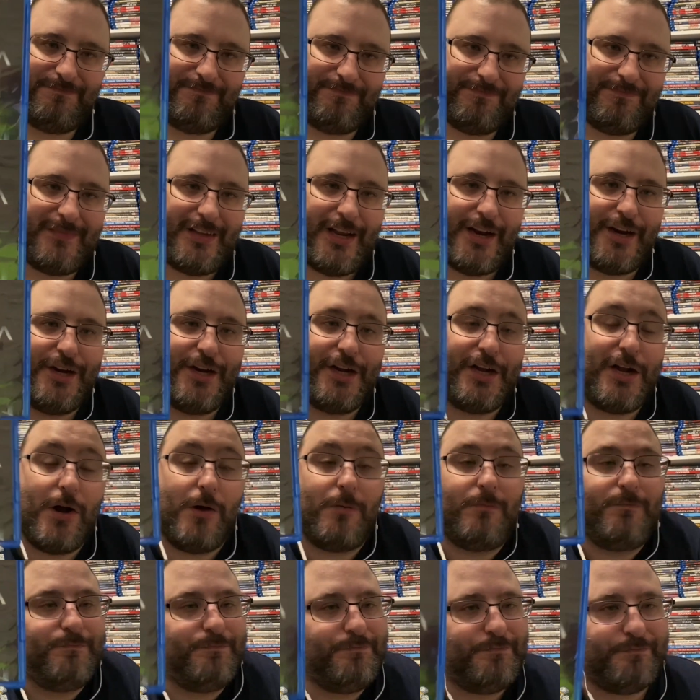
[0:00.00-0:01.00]
There you
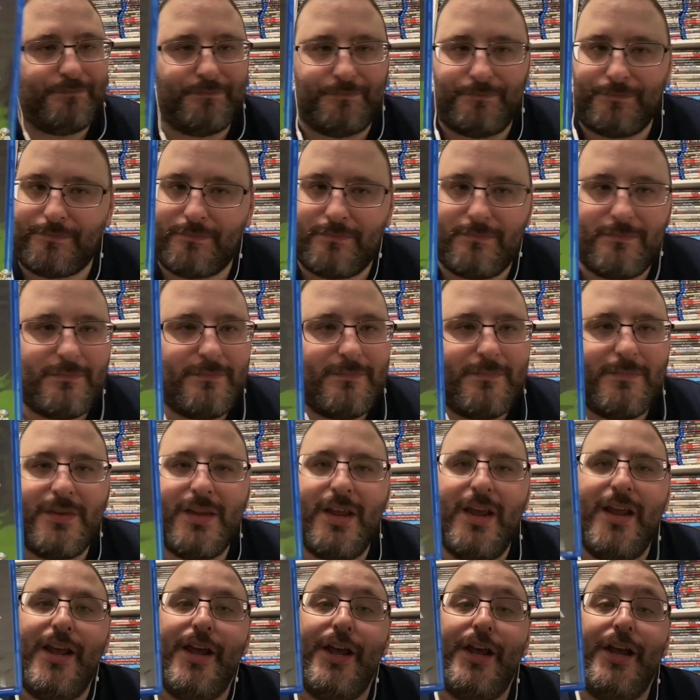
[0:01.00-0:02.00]
go.
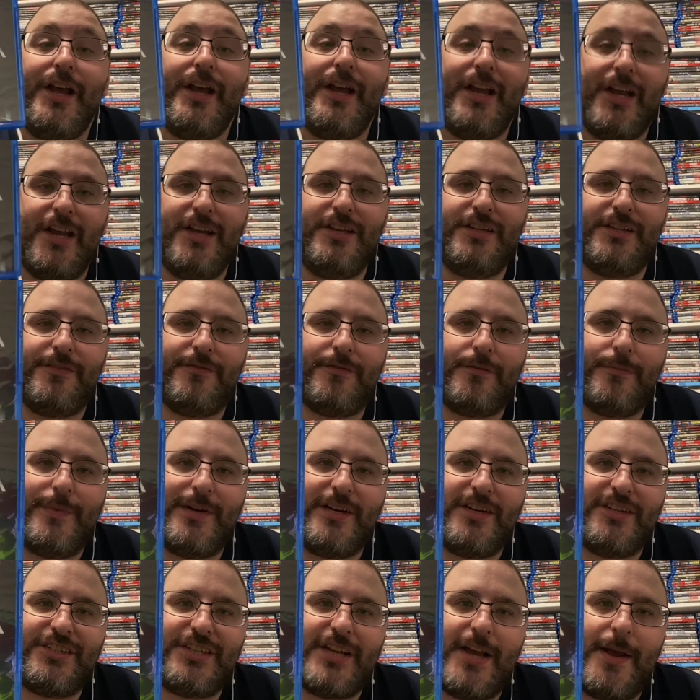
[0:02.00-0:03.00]
Easy for me
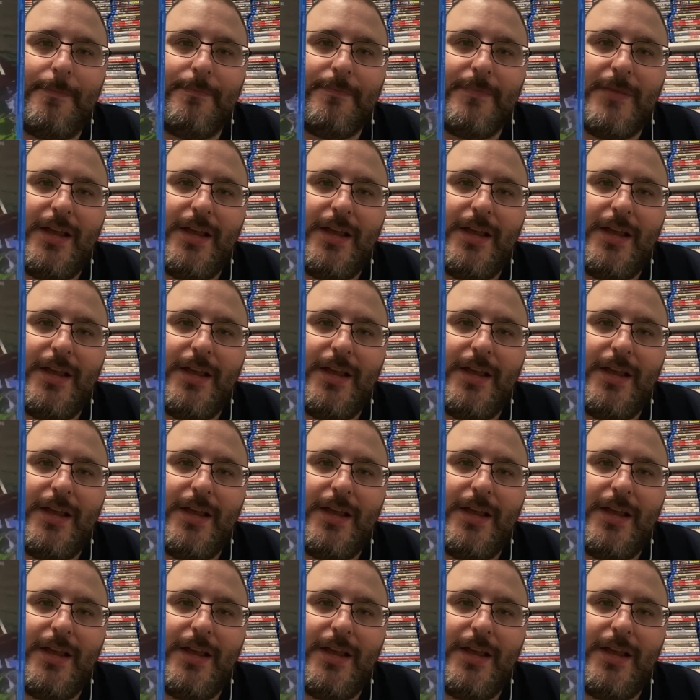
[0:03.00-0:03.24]
to say.